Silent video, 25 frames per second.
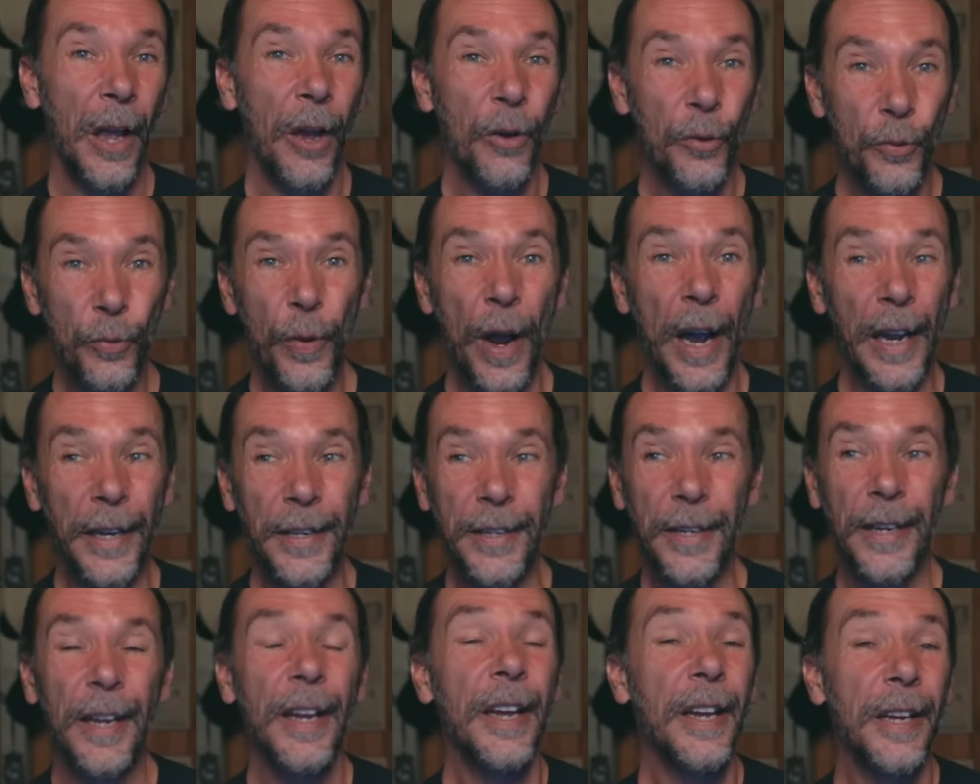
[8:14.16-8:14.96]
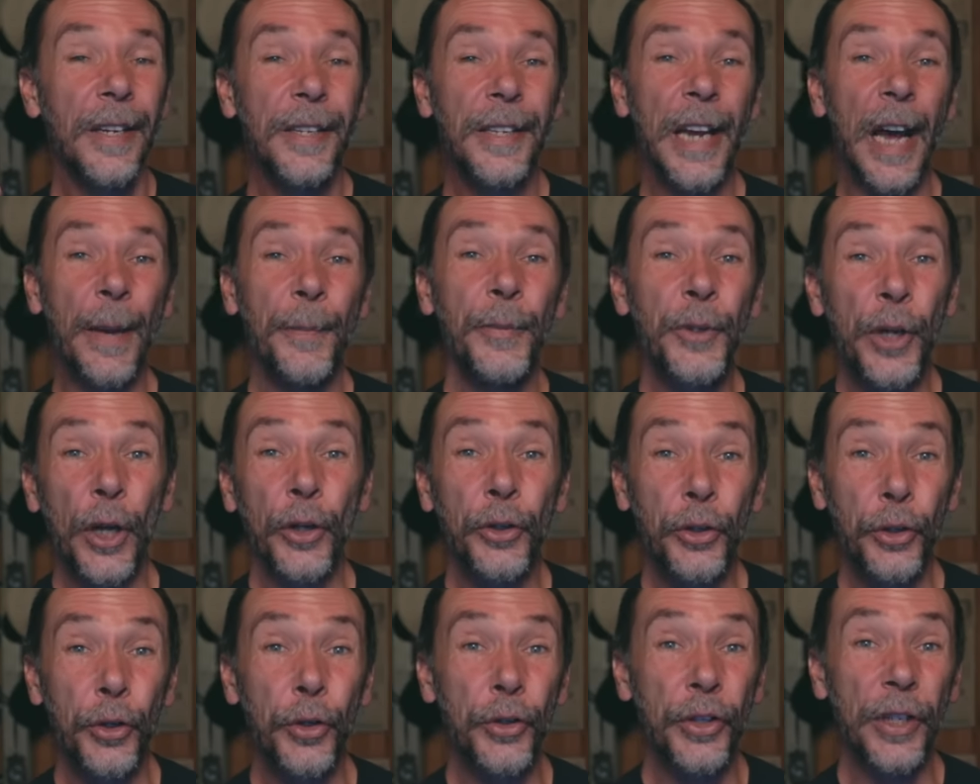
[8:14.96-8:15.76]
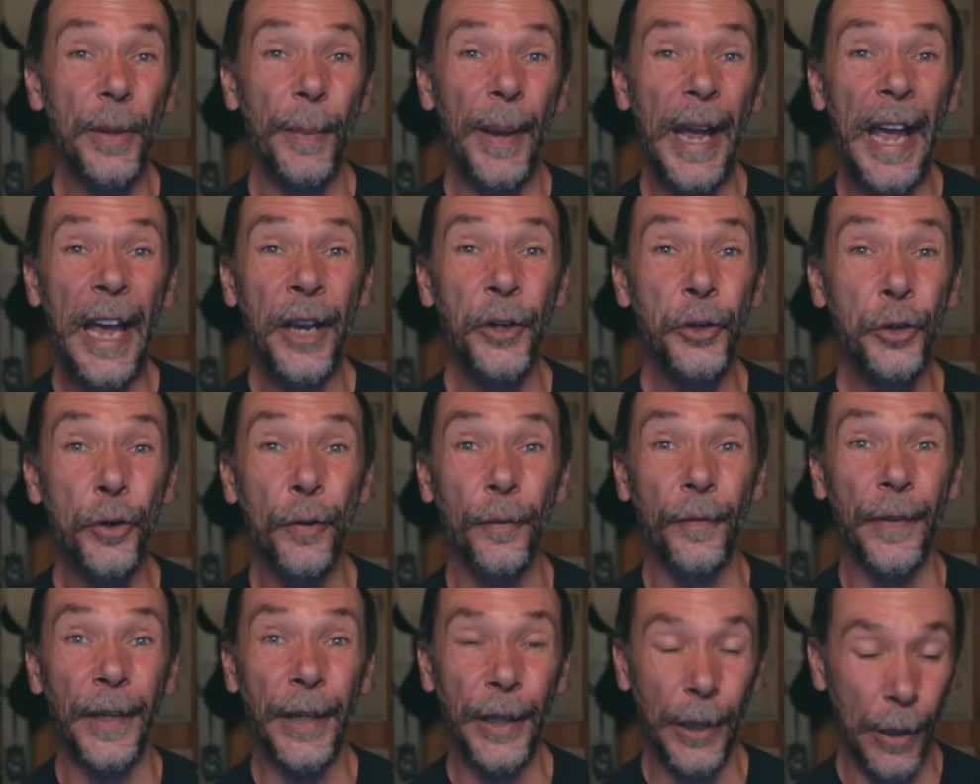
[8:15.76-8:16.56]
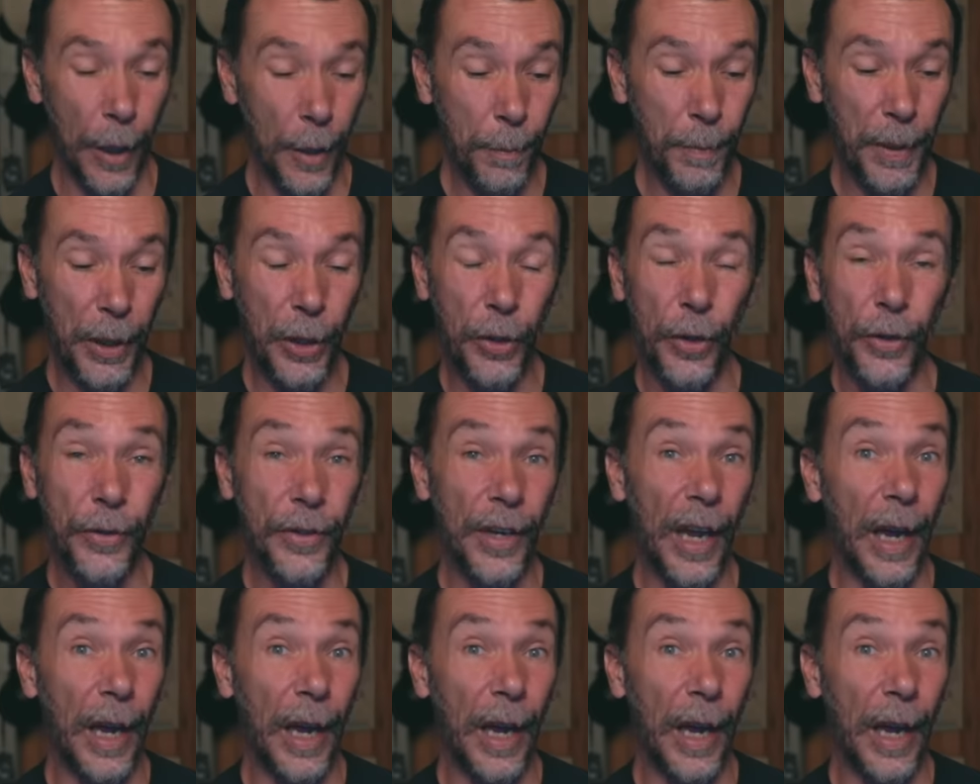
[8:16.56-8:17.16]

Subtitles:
Right, time to go shoot some actual video because